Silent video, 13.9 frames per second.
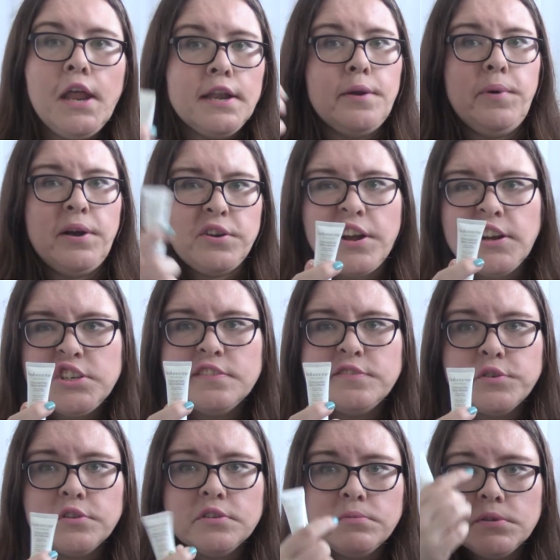Now, I could actually have
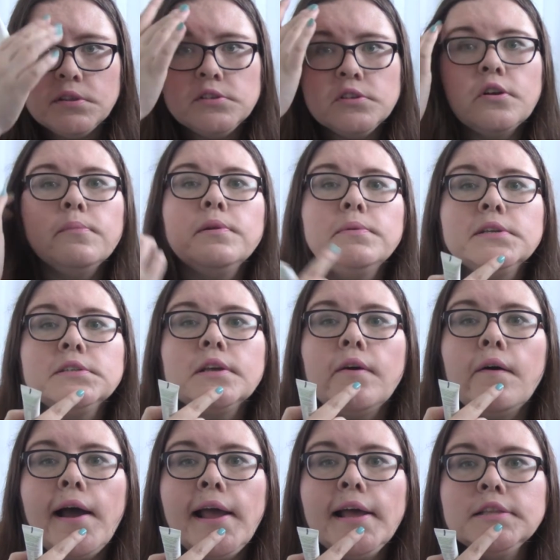done with this a couple of weeks
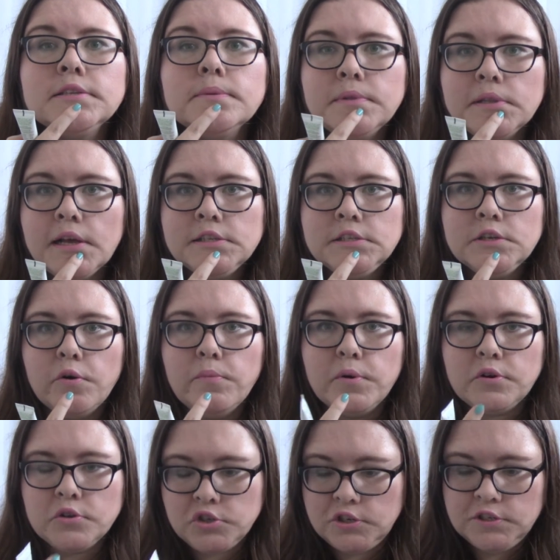ago. I had some nasty
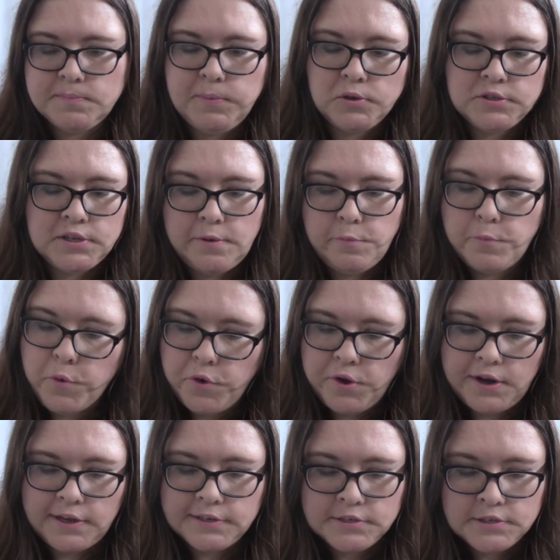hormonal chin spots and they weren't
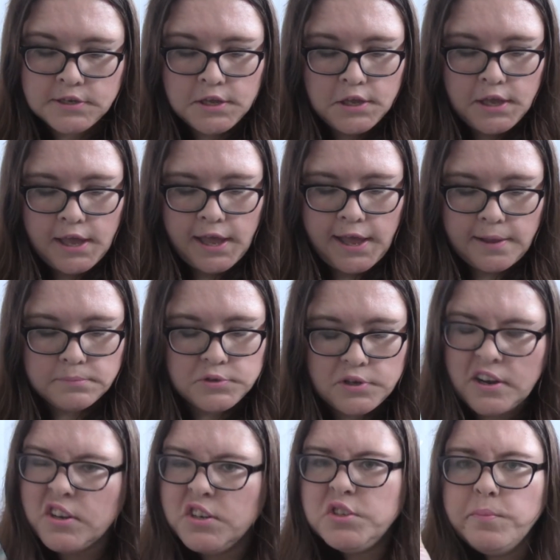nice. So I
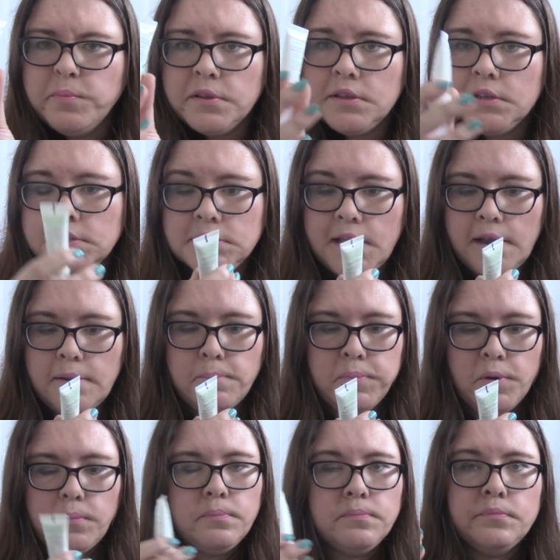could have done with this then,
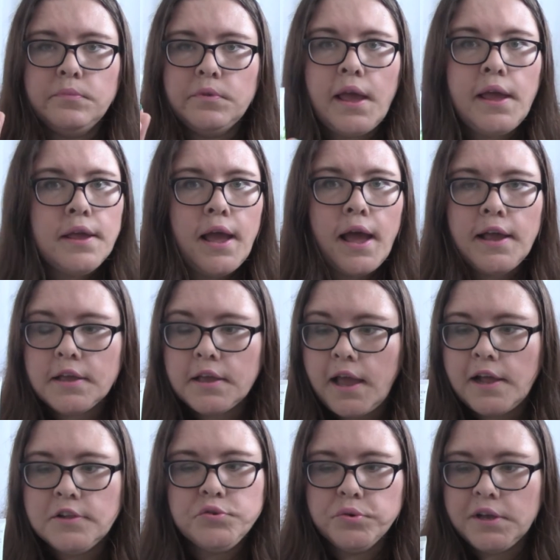but yay, I
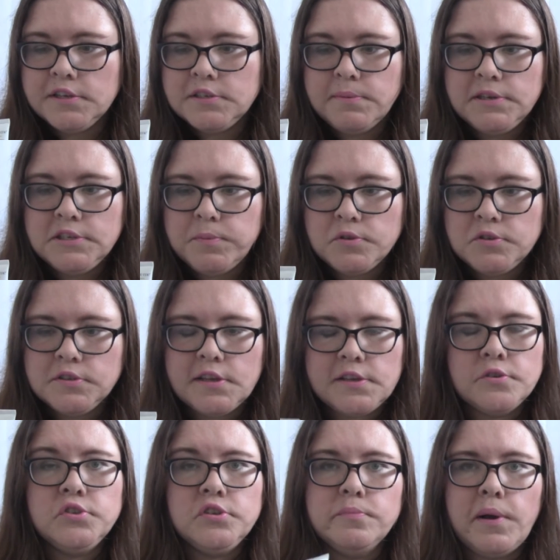don't get as many spots as I
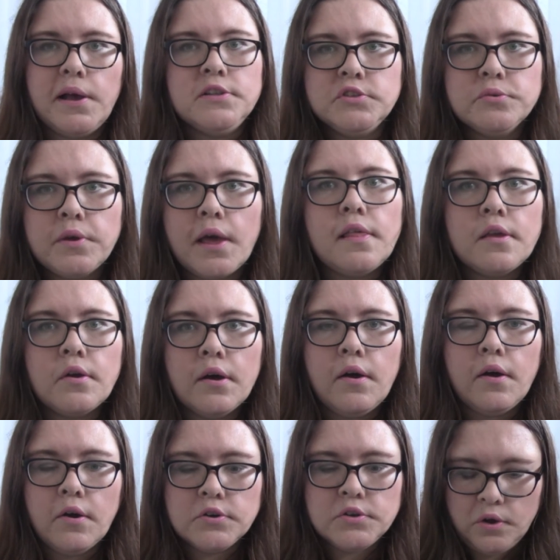used to, but I do get your
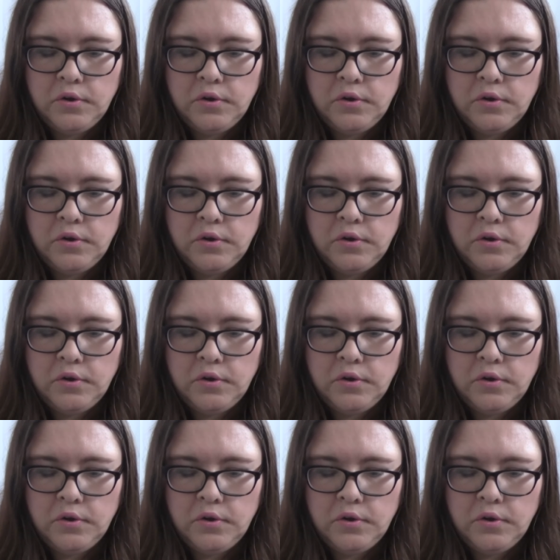odd